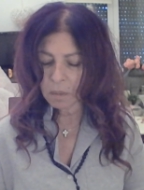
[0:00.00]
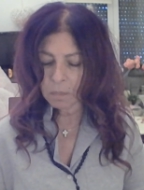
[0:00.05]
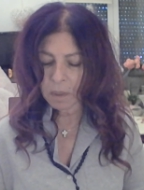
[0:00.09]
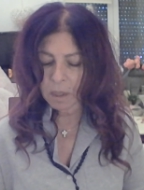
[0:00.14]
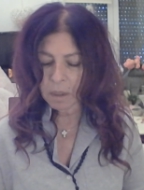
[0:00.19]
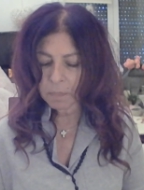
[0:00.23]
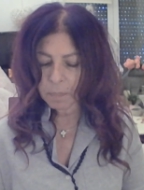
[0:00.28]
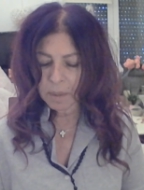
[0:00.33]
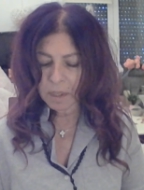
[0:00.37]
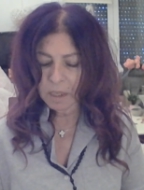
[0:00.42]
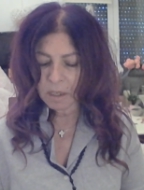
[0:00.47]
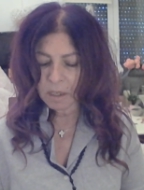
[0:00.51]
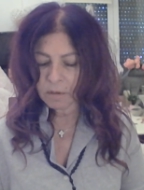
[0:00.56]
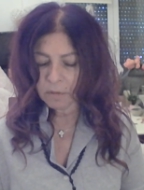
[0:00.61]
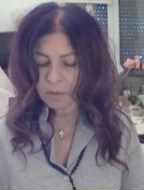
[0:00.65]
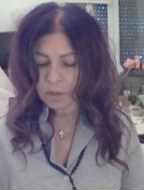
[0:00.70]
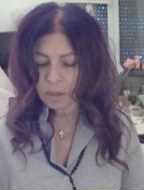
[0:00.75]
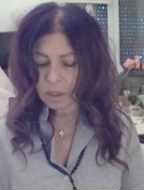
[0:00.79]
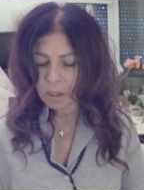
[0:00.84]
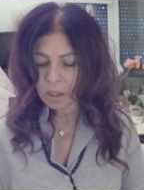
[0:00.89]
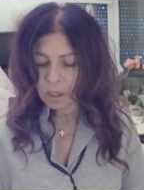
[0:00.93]
Maybe
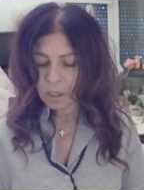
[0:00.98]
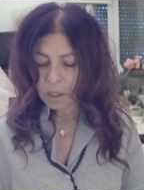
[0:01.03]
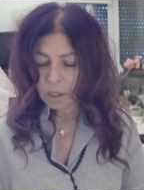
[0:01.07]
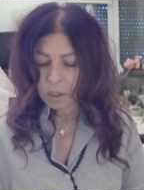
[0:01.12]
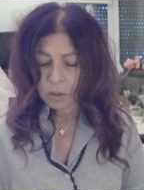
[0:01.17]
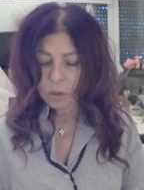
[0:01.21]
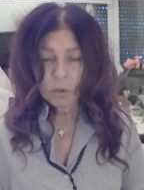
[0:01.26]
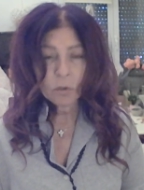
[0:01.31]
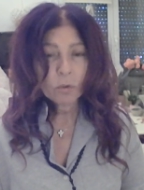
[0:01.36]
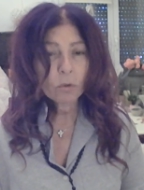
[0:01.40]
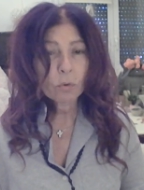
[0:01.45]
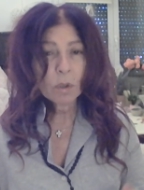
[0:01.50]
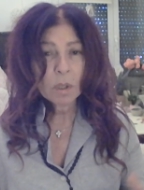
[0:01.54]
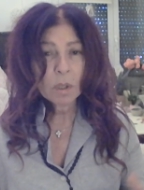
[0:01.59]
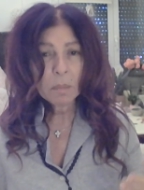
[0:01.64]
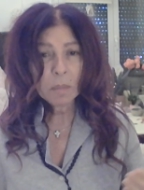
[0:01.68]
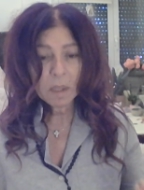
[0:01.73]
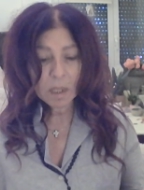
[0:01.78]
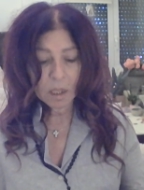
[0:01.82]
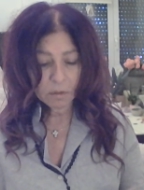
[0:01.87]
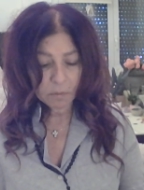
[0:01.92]
even you're
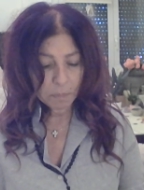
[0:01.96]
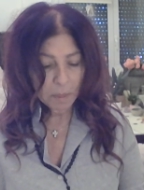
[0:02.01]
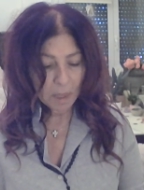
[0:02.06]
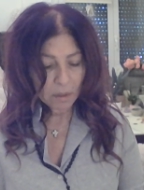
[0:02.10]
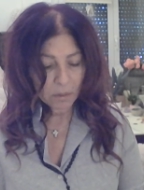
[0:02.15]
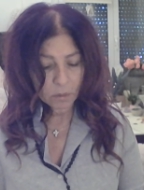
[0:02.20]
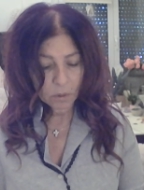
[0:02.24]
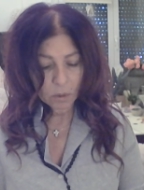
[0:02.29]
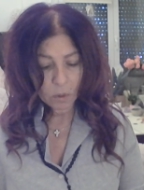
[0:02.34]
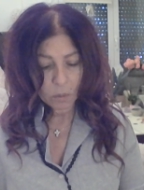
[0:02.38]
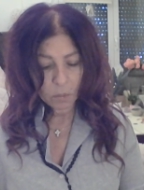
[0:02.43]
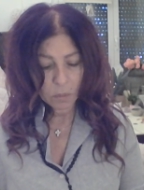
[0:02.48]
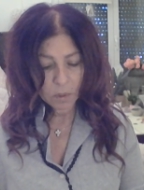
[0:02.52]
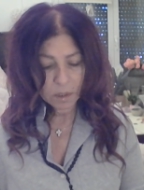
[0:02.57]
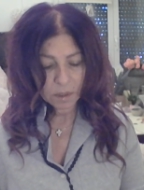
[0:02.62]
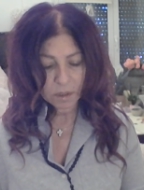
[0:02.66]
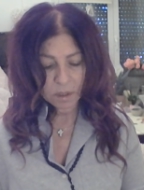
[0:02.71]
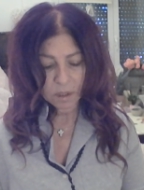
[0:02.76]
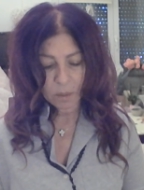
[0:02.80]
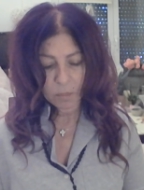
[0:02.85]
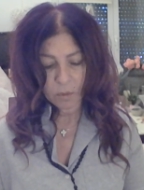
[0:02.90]
dreaming about
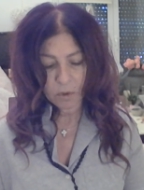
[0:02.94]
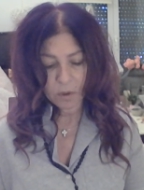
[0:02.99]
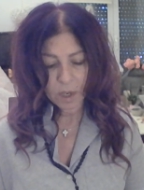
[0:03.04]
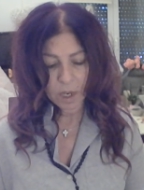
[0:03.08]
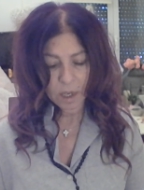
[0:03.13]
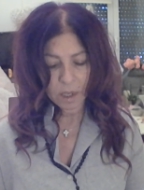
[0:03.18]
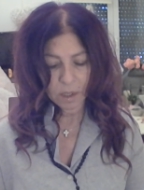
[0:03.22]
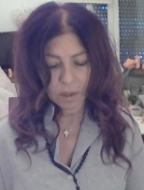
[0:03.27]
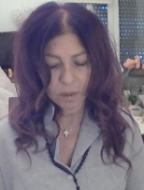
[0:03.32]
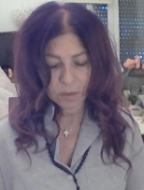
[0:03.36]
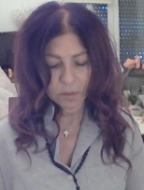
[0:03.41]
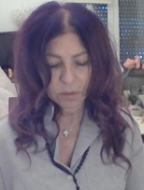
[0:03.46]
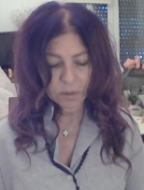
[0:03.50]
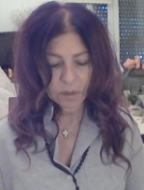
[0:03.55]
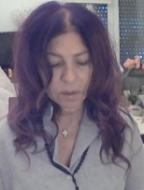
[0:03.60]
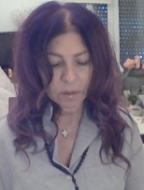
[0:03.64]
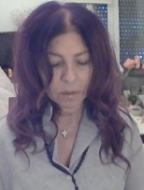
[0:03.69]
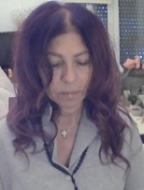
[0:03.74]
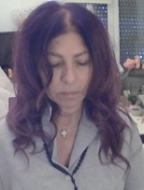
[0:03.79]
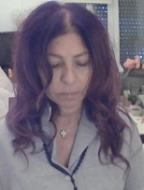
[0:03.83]
going somewhere else